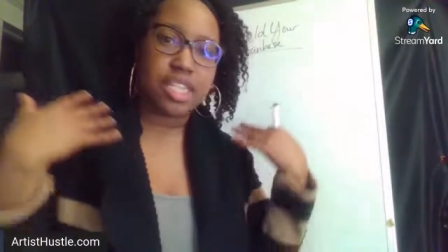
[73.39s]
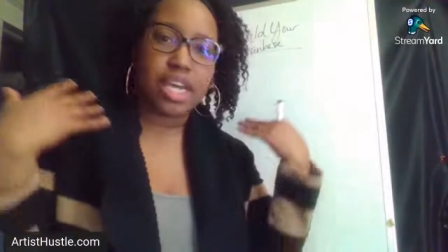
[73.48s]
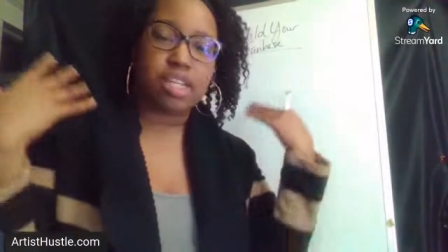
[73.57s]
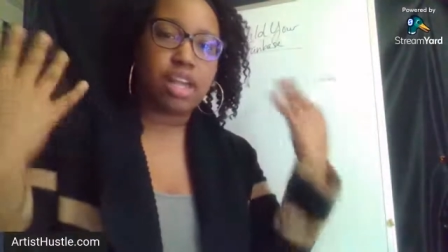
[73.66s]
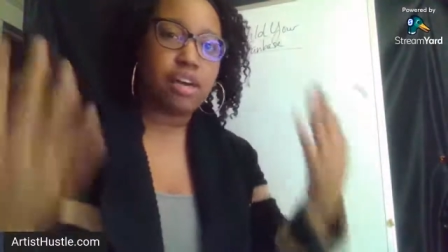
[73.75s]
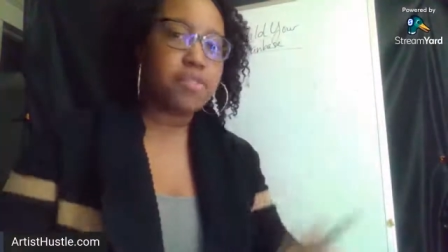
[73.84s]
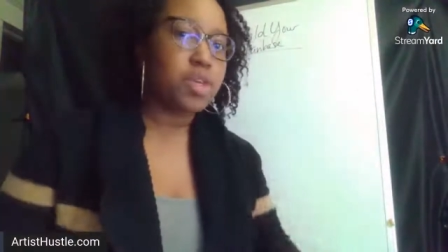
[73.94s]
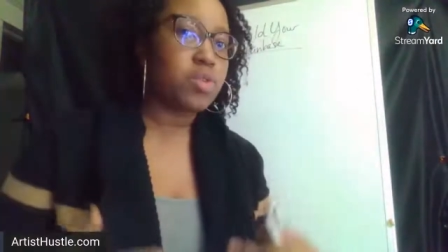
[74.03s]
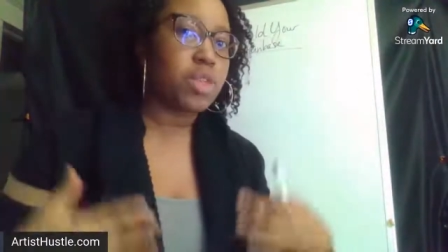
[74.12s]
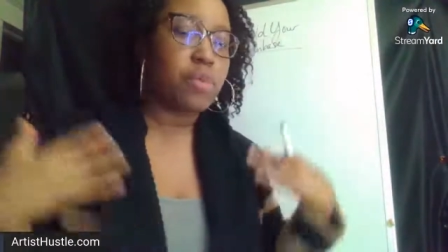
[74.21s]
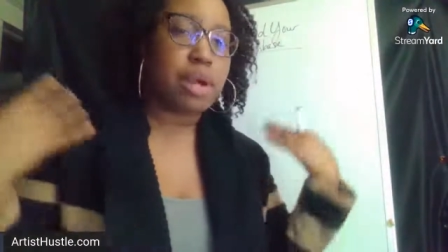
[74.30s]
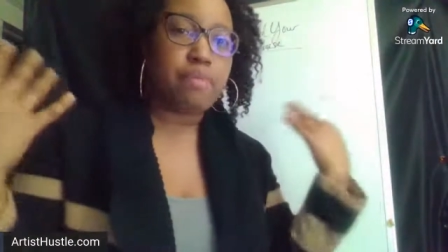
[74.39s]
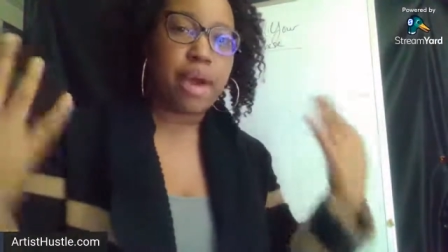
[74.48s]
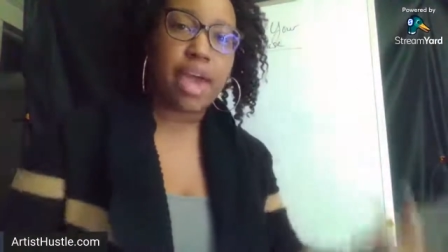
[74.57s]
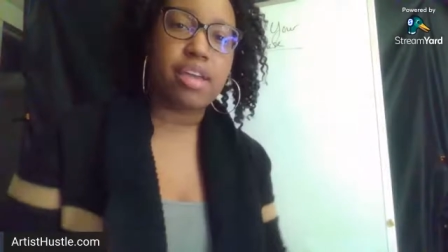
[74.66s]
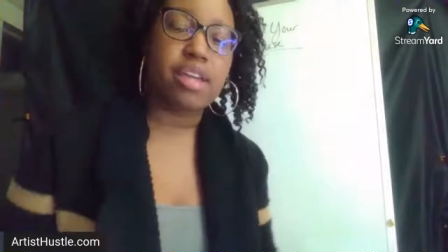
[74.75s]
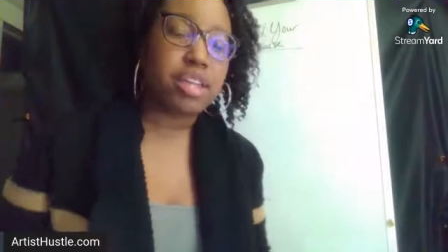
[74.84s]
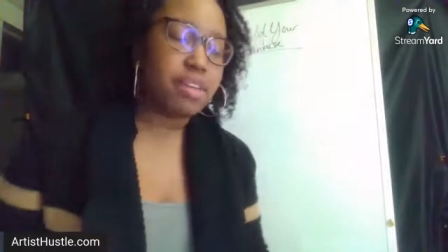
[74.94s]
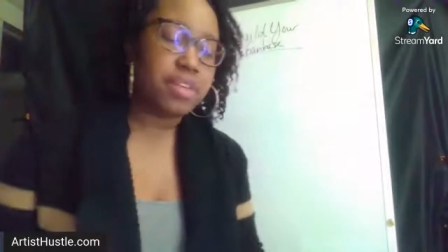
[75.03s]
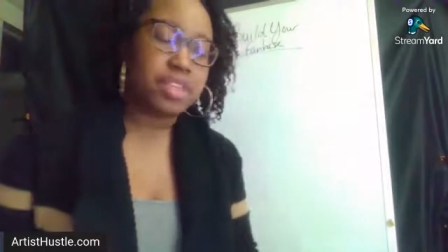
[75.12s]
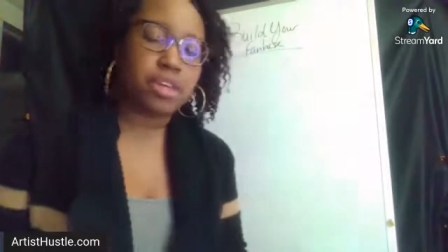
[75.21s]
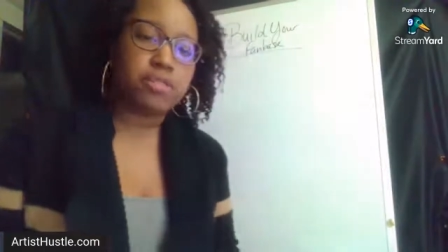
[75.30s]
They love you. They want to buy any and
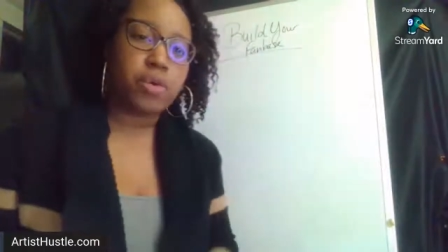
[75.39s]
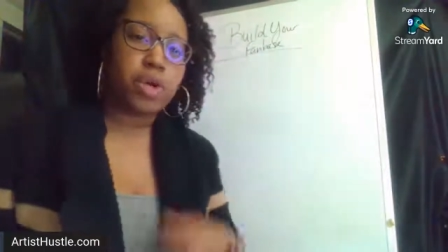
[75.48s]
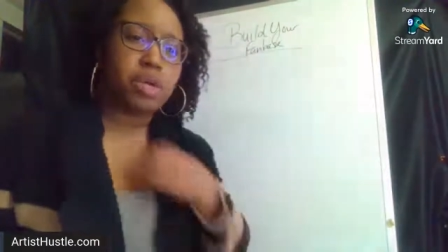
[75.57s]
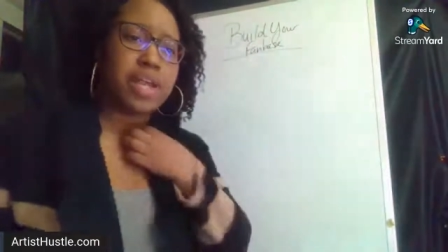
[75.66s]
everything for you.